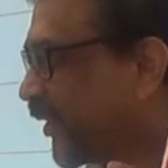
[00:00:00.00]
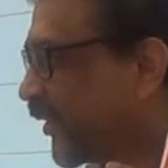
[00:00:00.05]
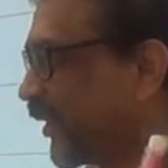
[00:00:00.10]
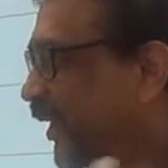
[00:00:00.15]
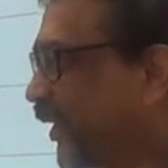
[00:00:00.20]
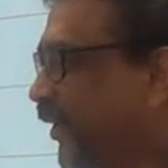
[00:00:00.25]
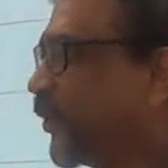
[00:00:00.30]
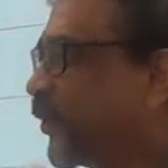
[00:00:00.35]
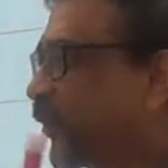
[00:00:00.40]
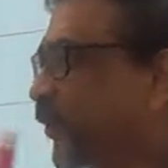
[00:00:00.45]

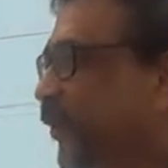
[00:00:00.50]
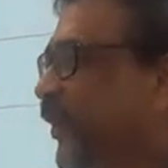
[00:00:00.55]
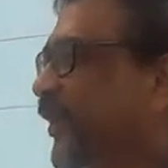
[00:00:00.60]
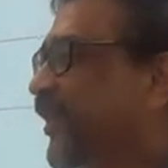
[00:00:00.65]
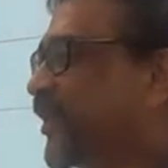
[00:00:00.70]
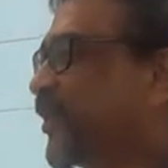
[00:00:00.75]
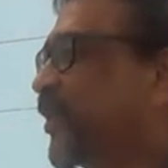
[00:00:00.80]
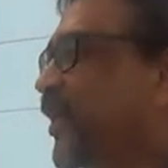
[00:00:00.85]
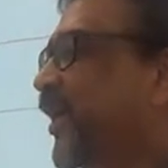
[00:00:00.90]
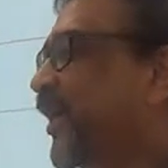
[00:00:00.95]
Then it will
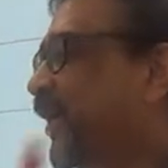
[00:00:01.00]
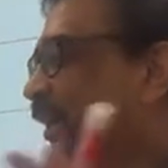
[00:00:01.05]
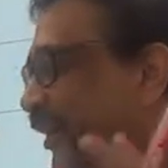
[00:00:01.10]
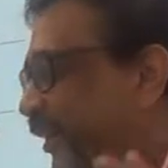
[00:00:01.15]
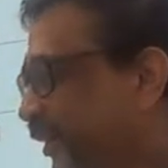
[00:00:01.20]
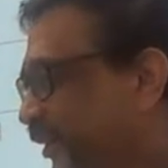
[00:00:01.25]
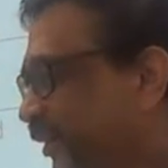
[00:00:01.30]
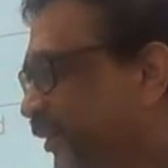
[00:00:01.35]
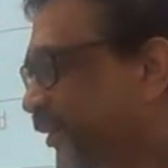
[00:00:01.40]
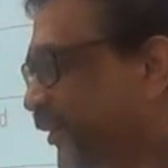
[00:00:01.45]
start again.
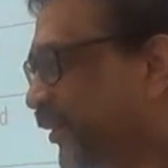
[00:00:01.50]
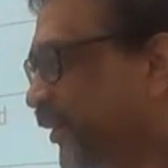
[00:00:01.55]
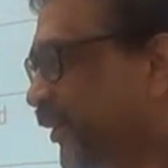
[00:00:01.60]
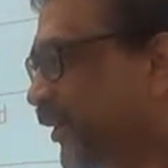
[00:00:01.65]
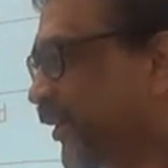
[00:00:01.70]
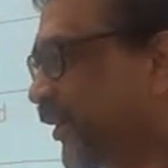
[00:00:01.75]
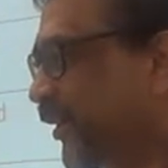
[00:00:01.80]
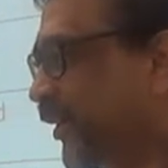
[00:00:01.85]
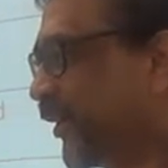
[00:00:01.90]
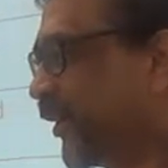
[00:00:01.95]

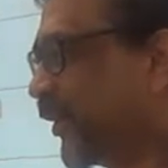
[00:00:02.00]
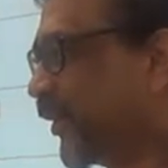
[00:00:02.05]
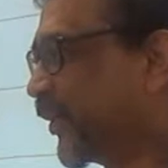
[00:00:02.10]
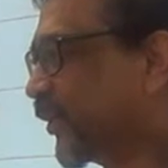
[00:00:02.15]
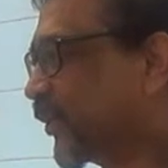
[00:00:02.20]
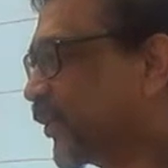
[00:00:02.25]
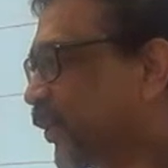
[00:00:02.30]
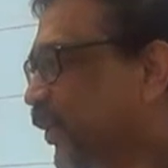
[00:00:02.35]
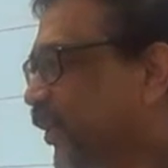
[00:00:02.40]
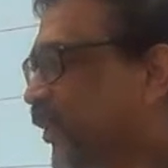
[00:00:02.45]

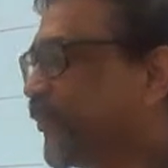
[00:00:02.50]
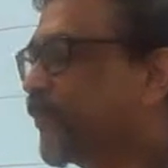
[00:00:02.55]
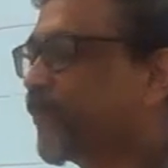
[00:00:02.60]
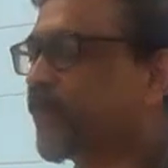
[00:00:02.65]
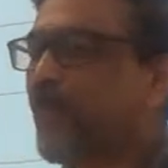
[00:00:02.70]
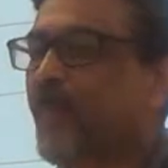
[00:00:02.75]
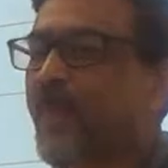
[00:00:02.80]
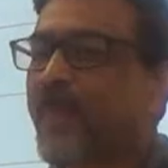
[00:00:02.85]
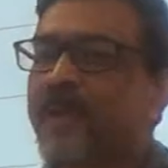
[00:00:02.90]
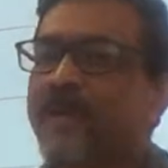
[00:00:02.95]
So
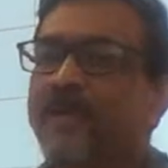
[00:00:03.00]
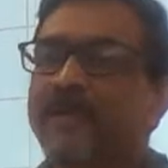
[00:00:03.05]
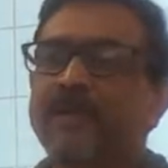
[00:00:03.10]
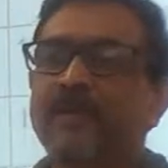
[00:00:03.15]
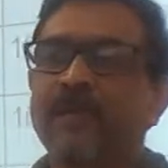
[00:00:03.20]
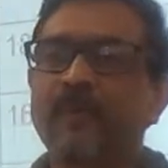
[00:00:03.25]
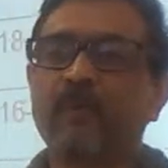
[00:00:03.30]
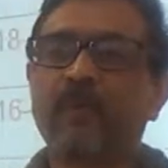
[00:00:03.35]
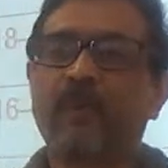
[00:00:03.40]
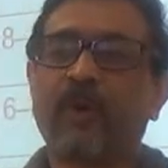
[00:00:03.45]

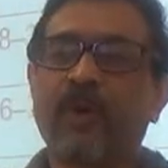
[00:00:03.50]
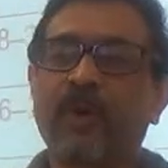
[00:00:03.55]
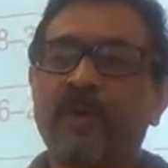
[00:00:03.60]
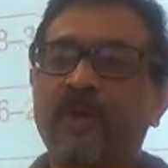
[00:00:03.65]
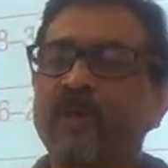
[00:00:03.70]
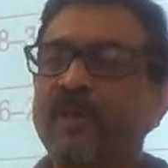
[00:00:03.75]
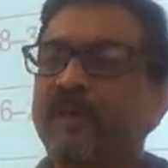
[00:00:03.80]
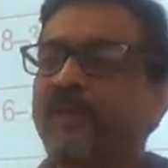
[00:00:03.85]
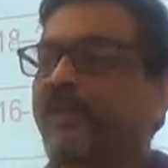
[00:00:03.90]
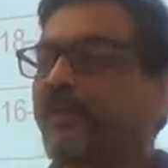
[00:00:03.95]

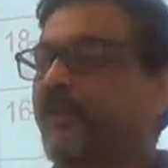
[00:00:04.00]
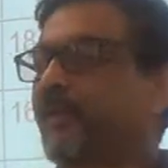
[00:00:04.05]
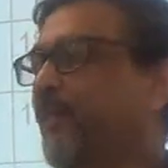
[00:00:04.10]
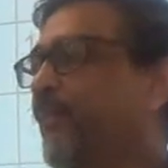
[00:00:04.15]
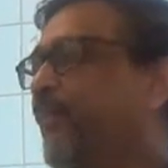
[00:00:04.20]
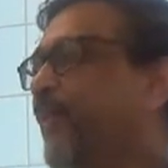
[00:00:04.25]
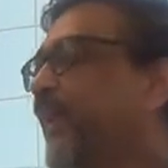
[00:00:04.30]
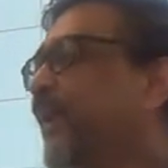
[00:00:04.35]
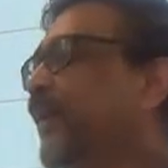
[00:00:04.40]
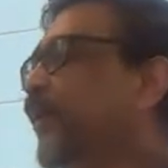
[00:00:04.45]
temporarily, the
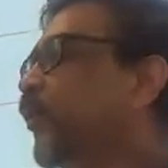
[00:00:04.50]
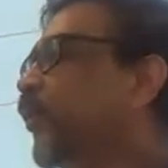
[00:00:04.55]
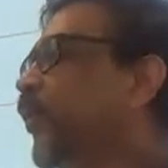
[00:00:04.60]
brain